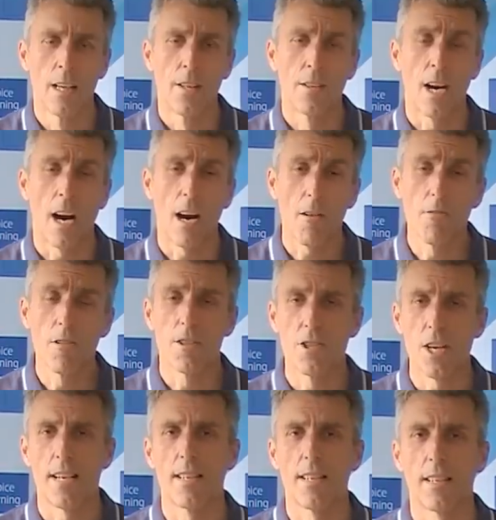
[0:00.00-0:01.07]
the whole
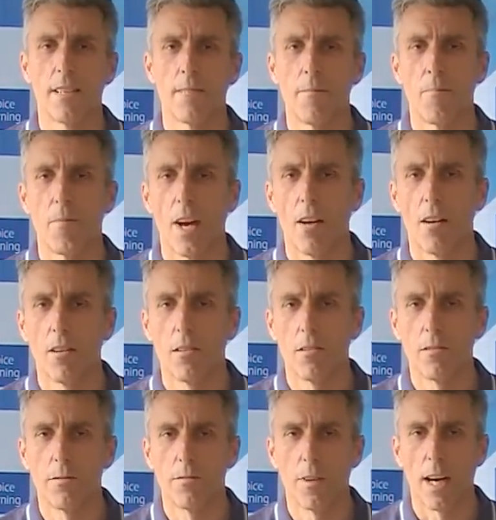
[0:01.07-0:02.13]
agenda
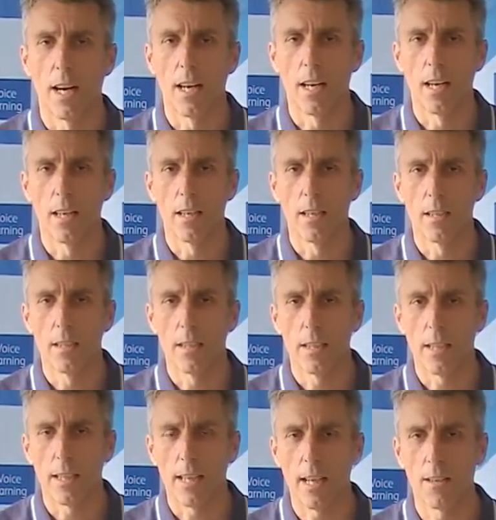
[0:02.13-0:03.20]
of uh, the
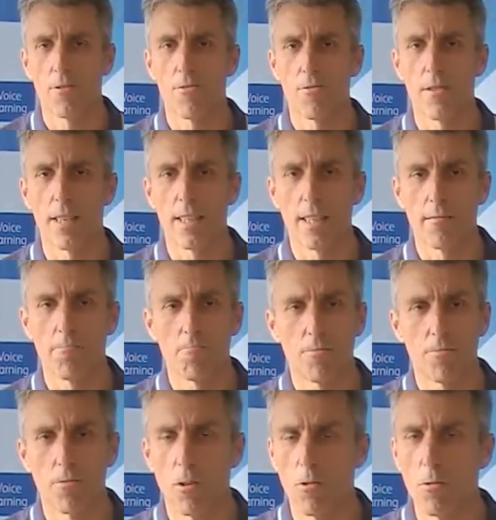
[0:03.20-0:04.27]
country,
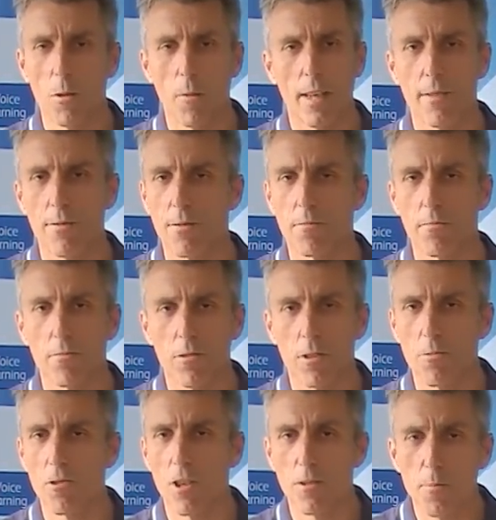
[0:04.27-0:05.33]
all the way from
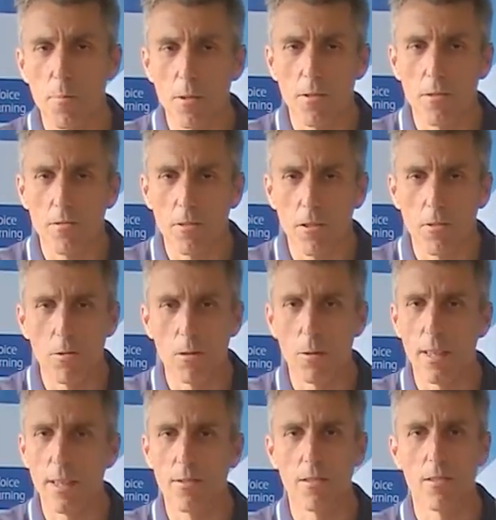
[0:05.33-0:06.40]
George Osborne, all the
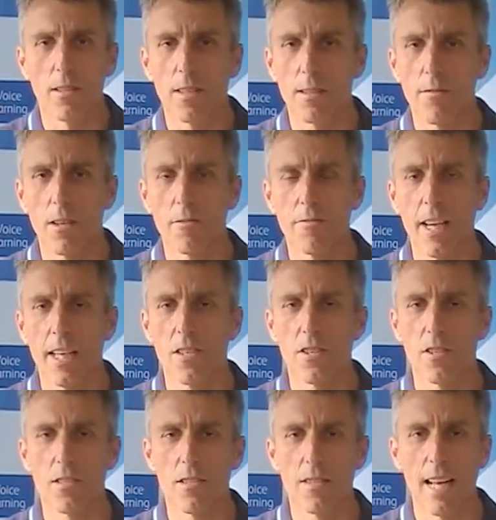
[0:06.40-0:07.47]
way through the devolved
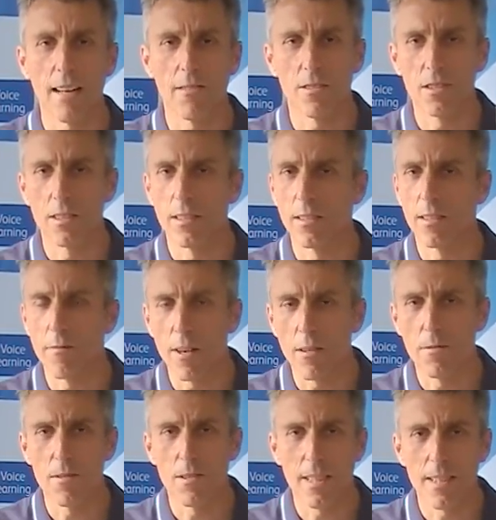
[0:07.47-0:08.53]
nations, down to the
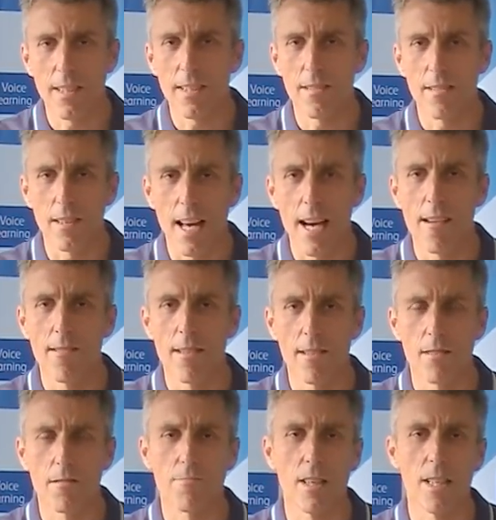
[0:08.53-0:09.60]
devolved cities and areas
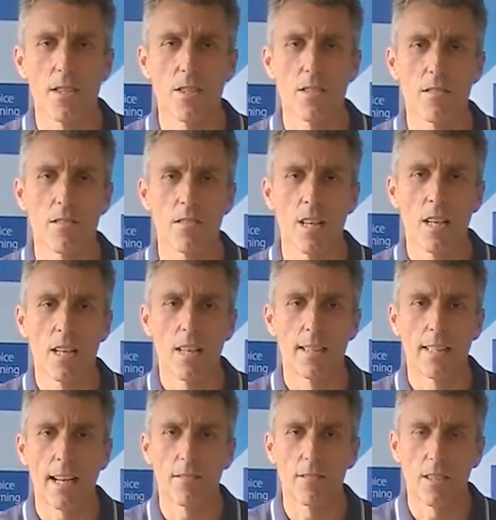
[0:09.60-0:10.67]
and regions,
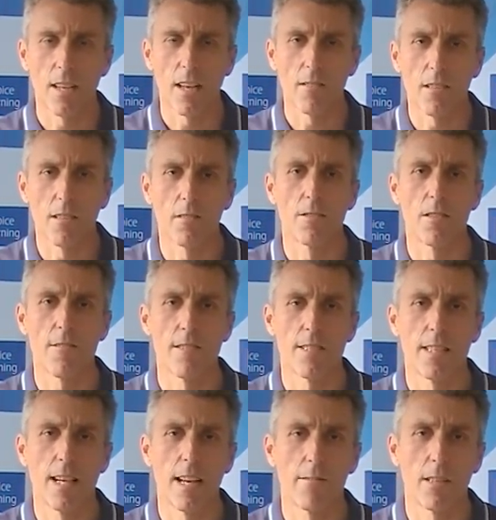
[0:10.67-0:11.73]
down to local
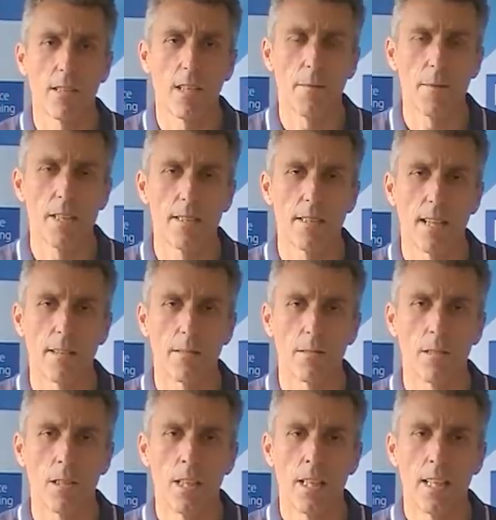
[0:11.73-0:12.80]
authority level and community level,
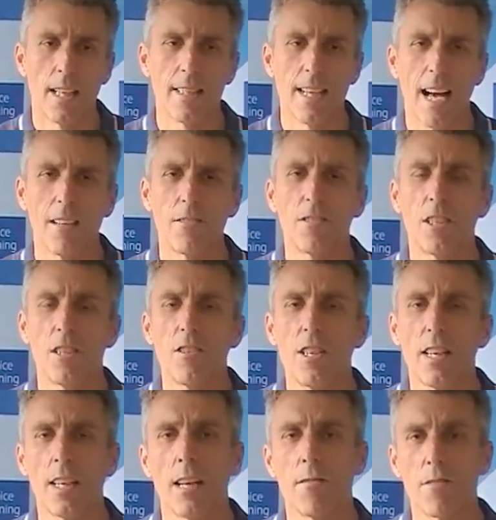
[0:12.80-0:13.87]
is how do you
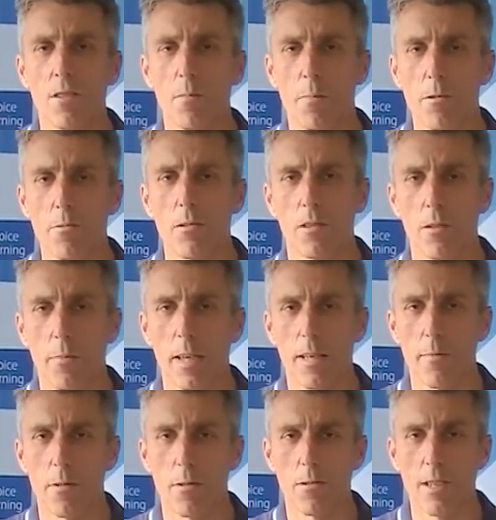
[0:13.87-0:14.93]
give support to
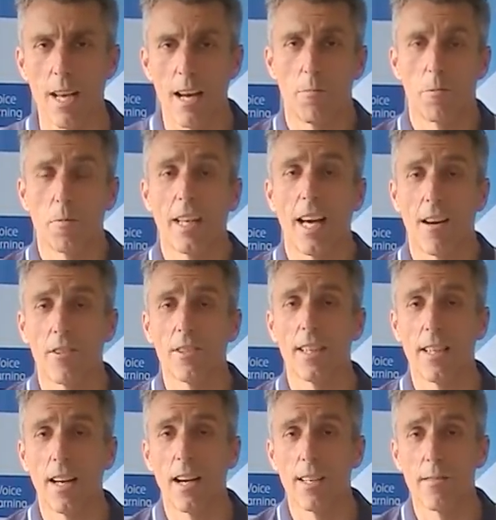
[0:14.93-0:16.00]
people to help them get on in
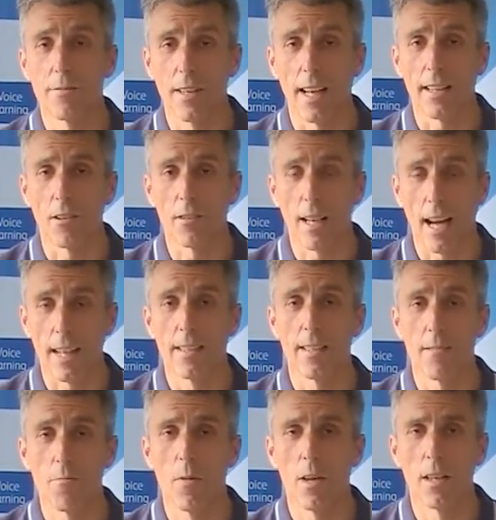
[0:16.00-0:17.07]
life and, on, and
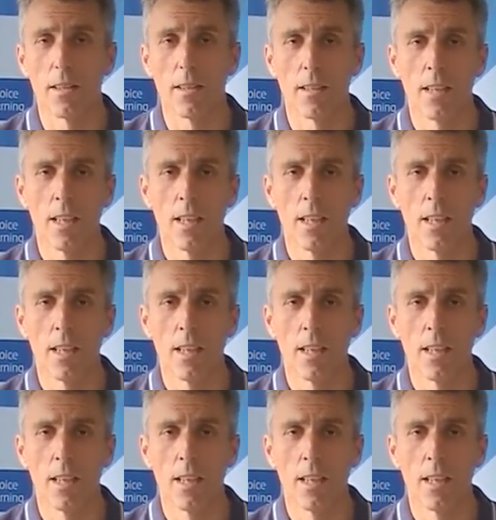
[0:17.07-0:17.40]
in work.